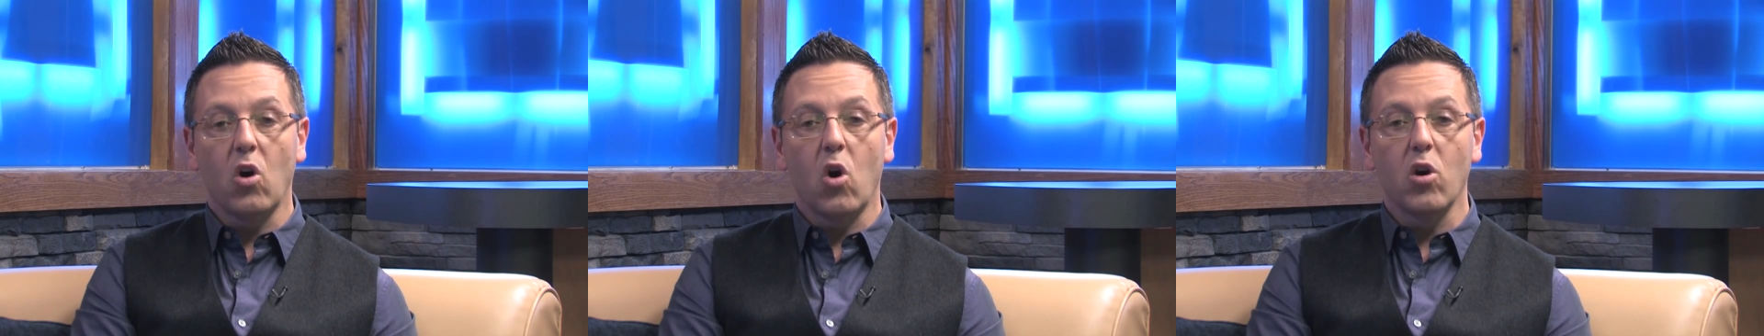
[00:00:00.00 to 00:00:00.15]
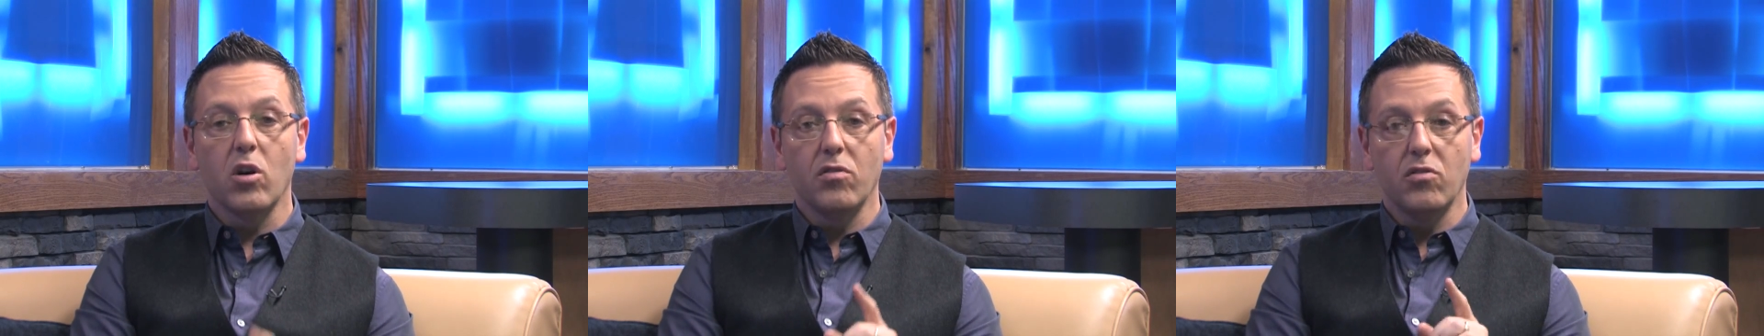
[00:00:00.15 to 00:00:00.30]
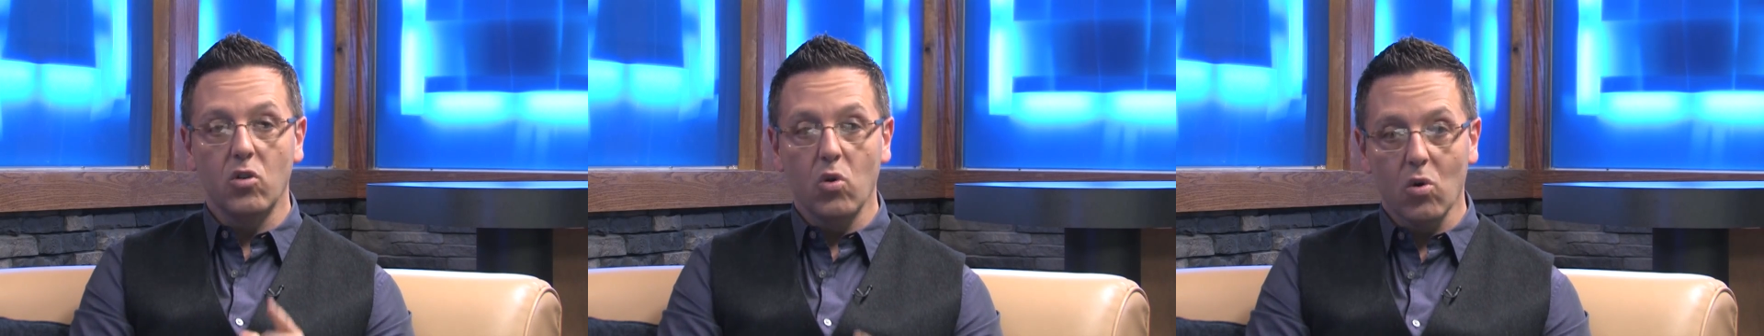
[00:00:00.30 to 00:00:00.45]

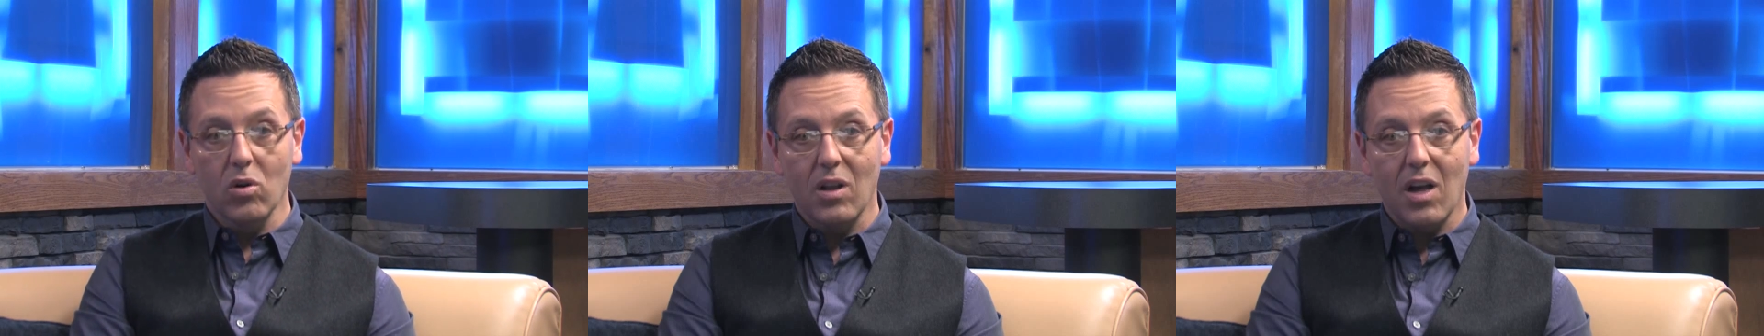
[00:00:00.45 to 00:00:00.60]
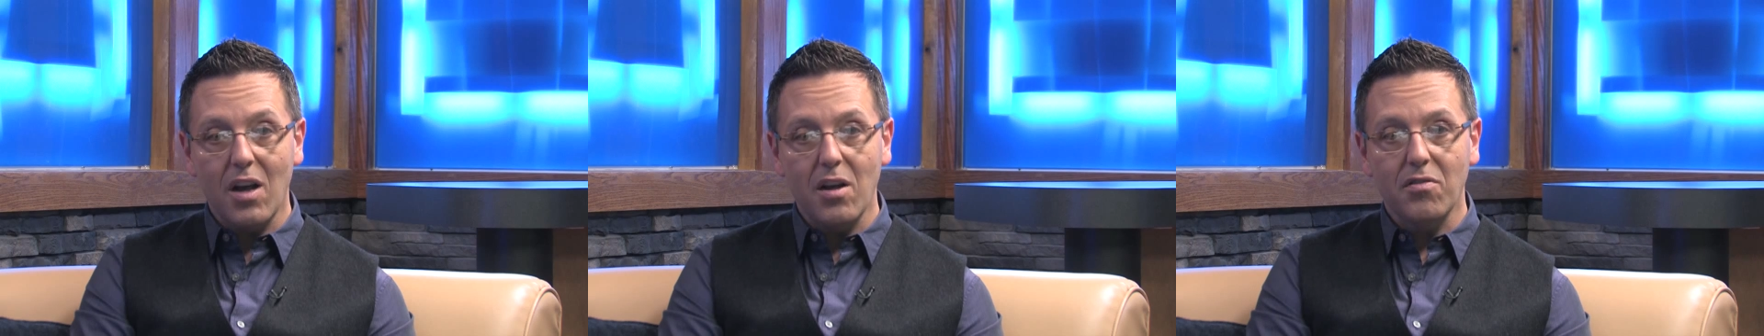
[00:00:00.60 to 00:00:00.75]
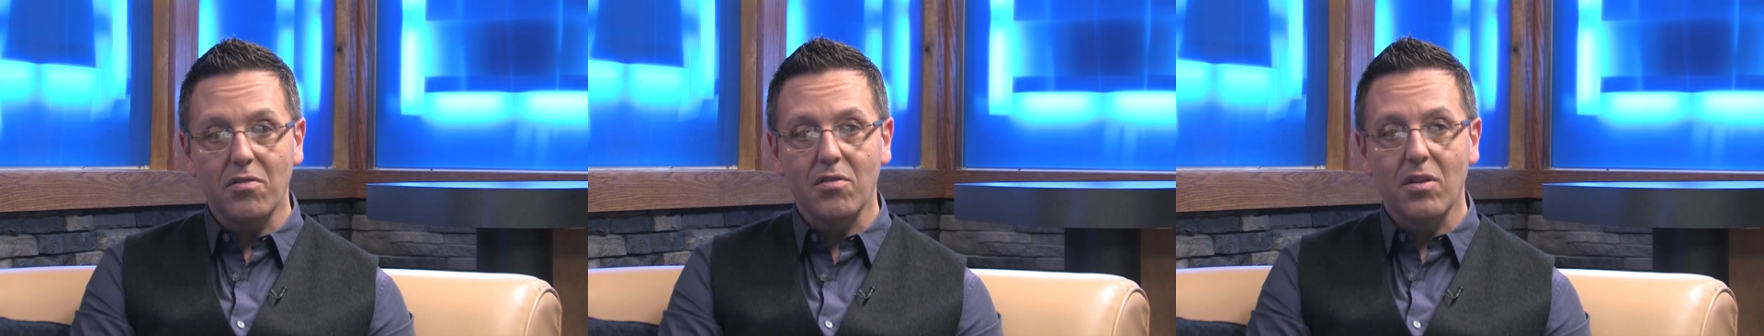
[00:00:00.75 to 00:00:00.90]
heart of your
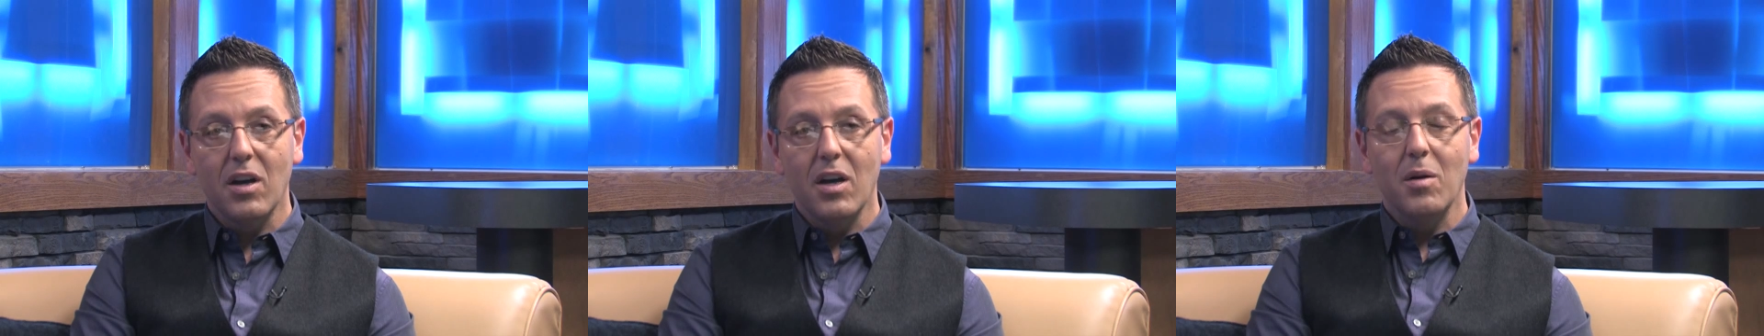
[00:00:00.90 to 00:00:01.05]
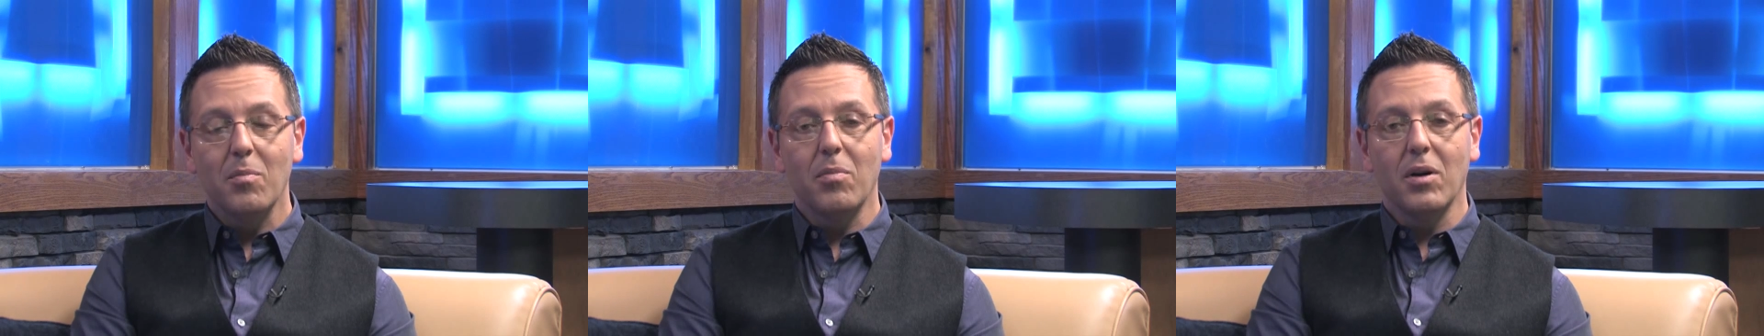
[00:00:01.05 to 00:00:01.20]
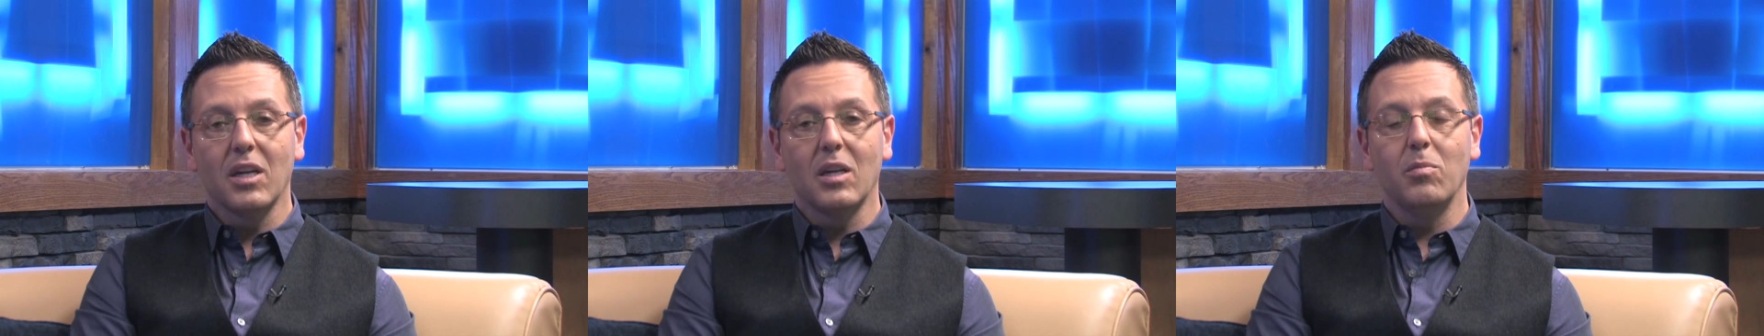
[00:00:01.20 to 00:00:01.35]
life
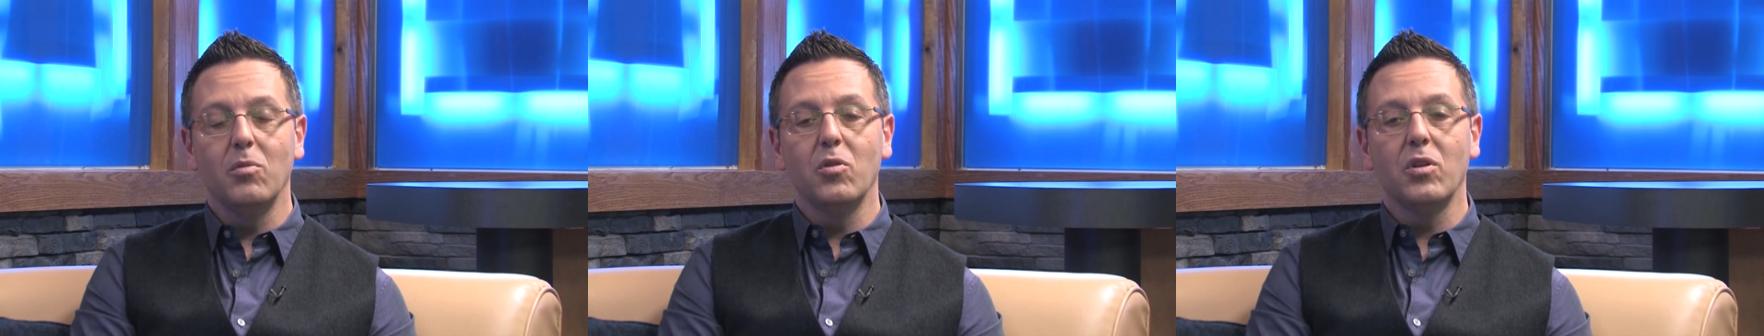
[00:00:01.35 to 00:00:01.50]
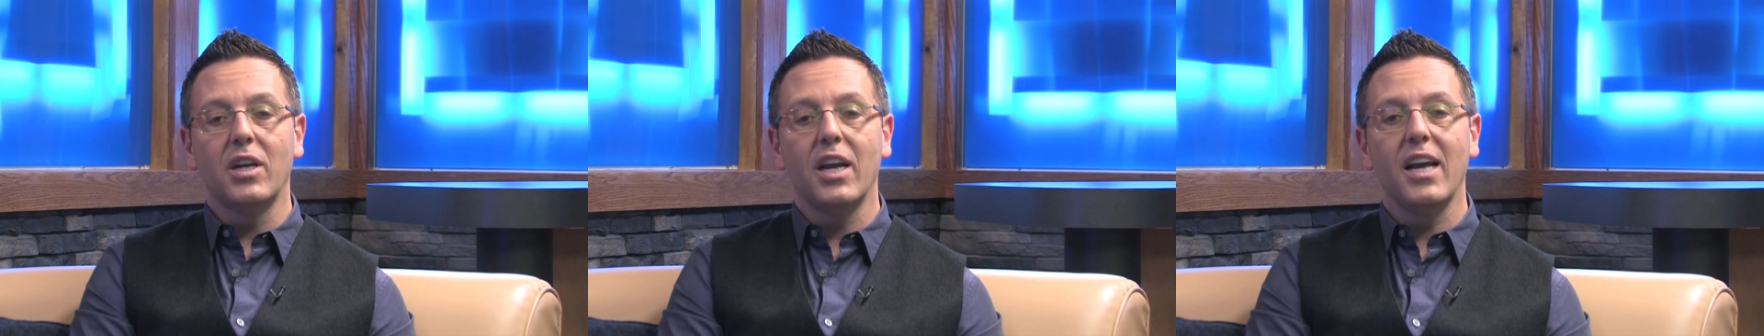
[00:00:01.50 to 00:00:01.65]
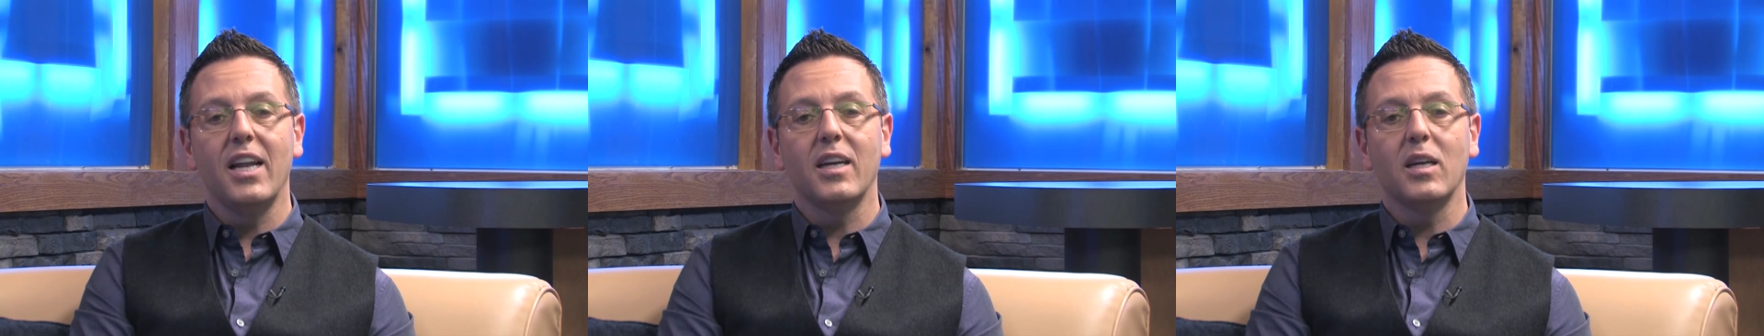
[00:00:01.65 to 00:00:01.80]
by
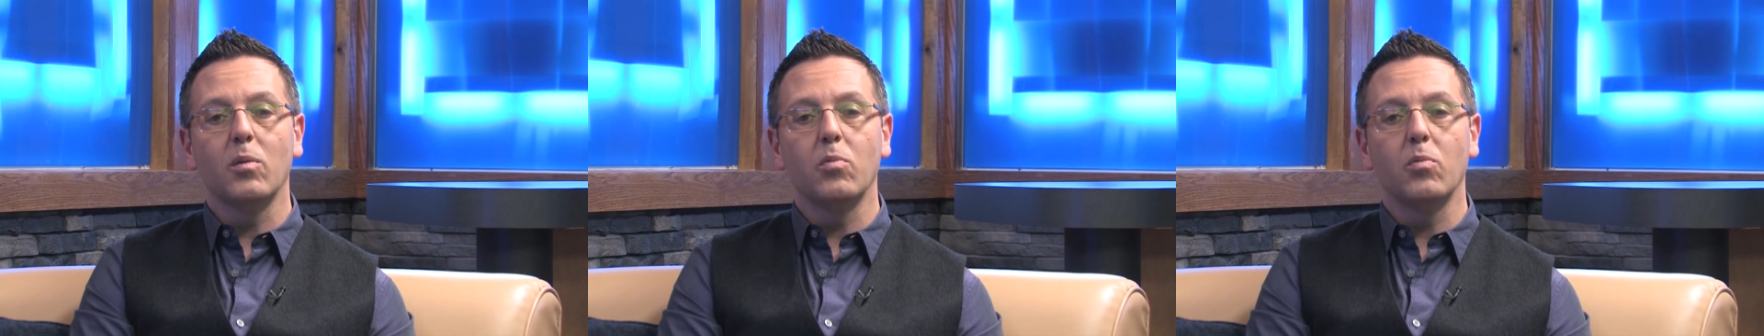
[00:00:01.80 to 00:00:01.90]
communicating,